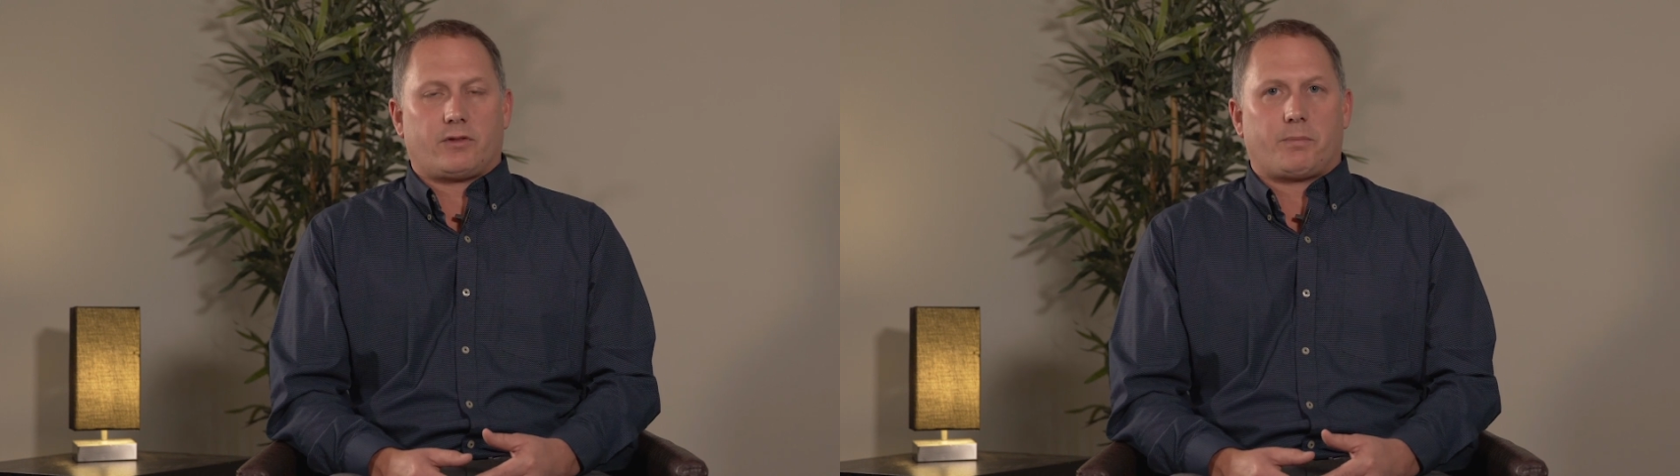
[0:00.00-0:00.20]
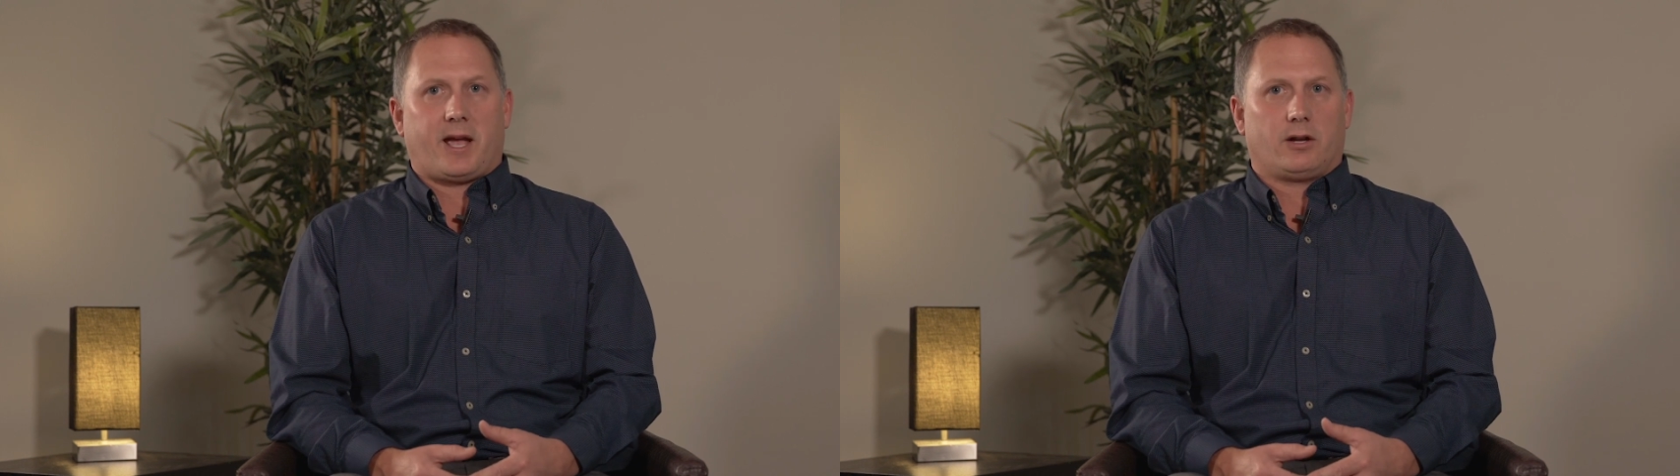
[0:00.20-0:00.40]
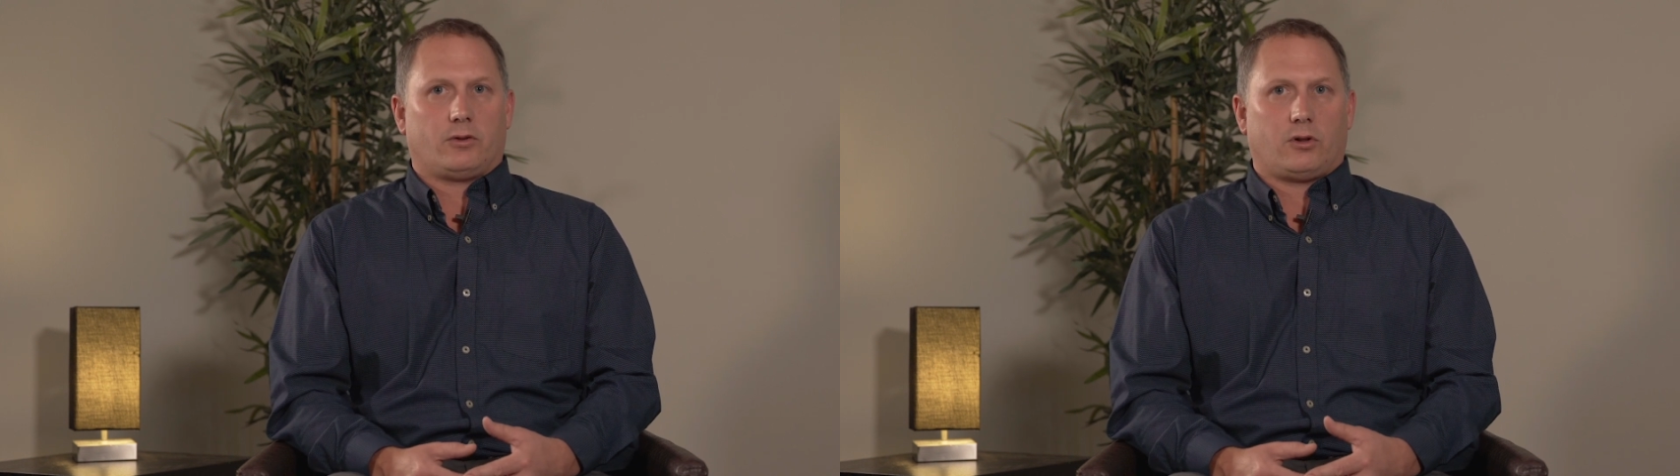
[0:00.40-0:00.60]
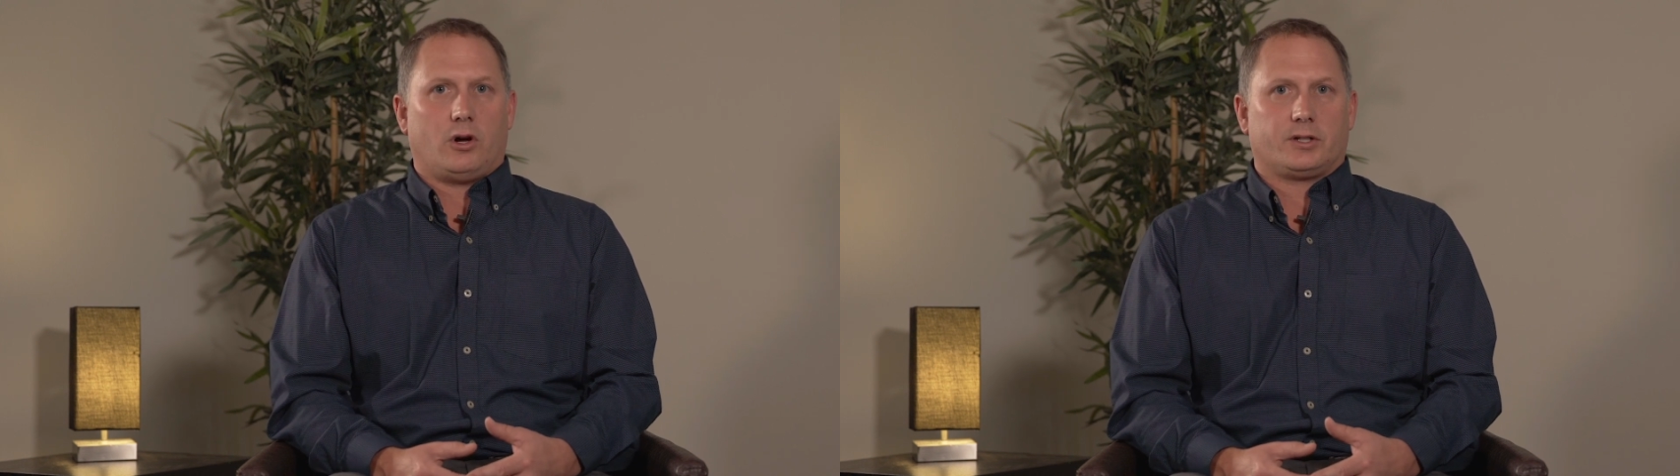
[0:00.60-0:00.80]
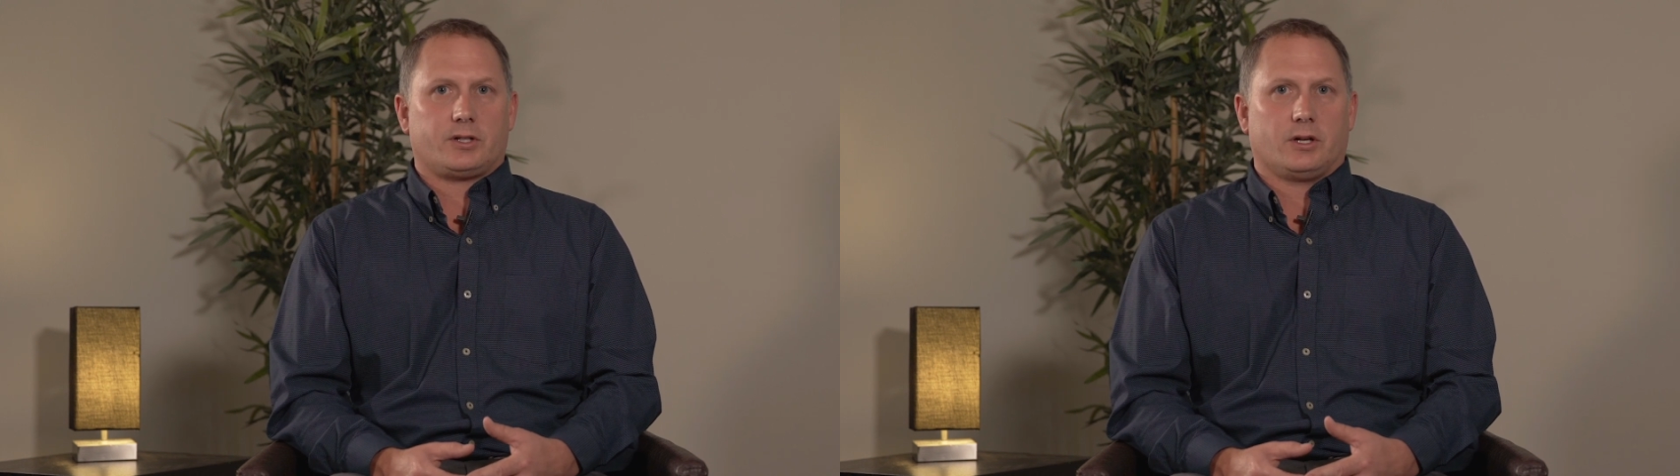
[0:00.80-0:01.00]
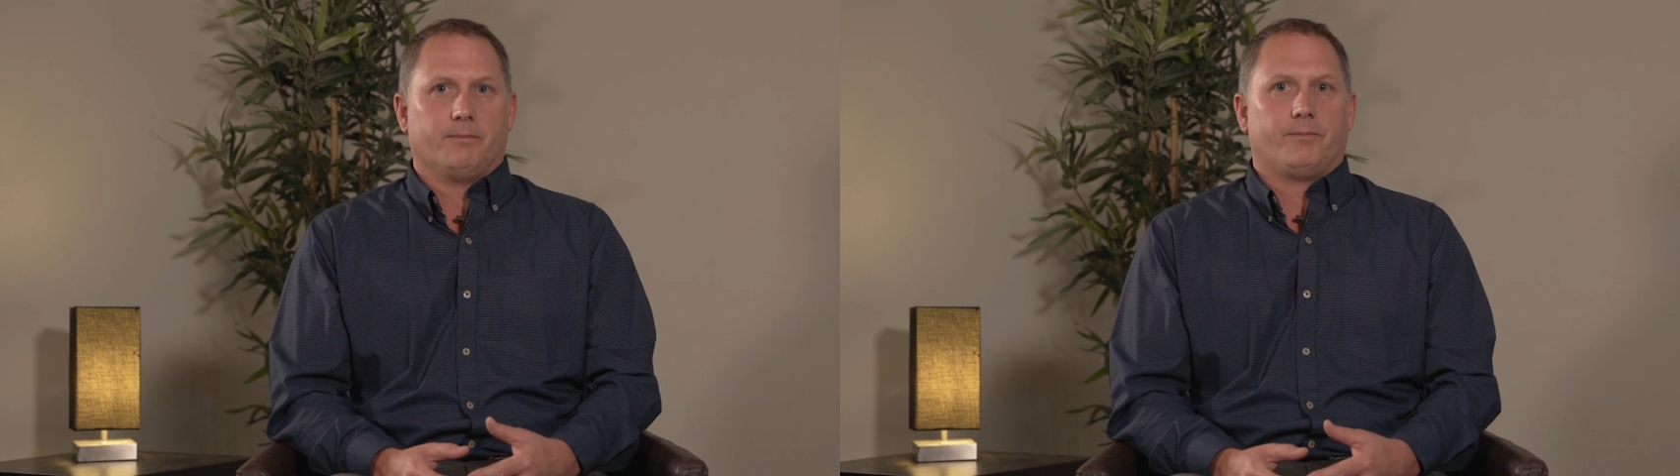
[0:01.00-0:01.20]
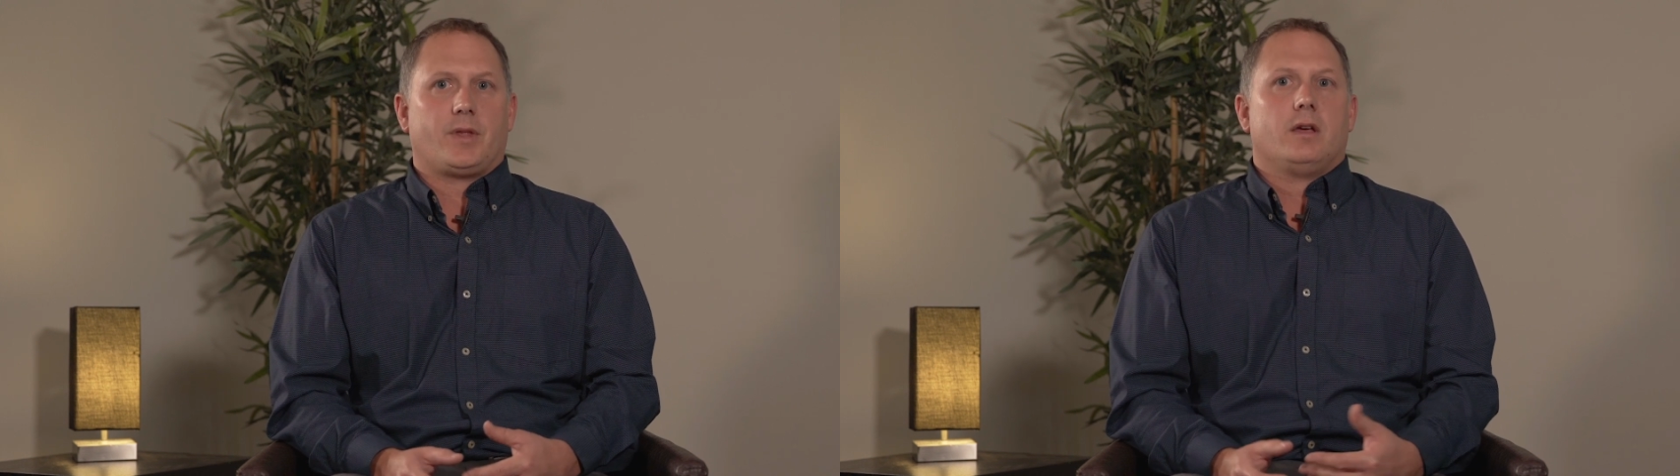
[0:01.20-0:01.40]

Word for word: of the panels long term.